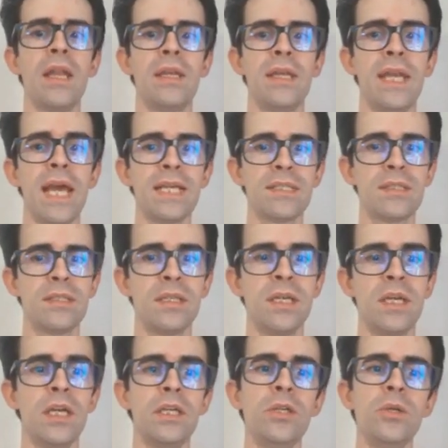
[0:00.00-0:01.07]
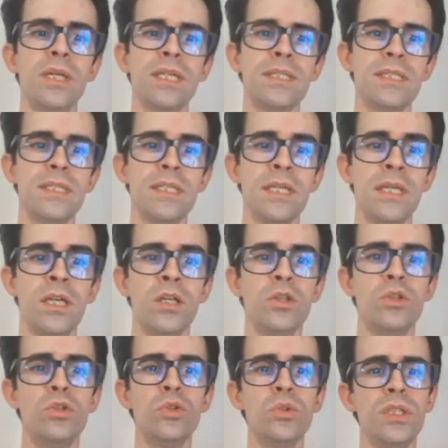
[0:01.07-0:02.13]
Next, you can see
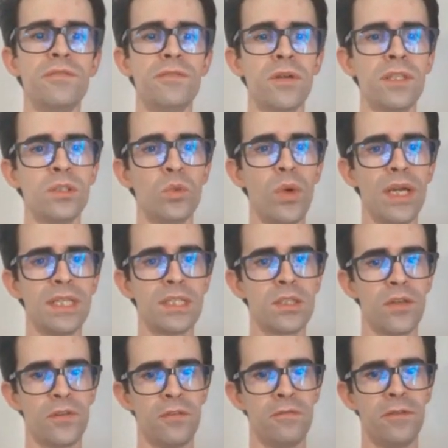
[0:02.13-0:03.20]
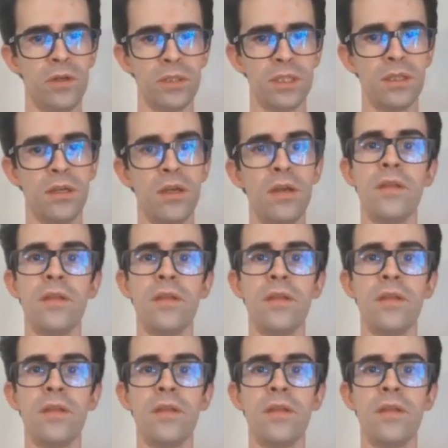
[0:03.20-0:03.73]
2 different weights of the font,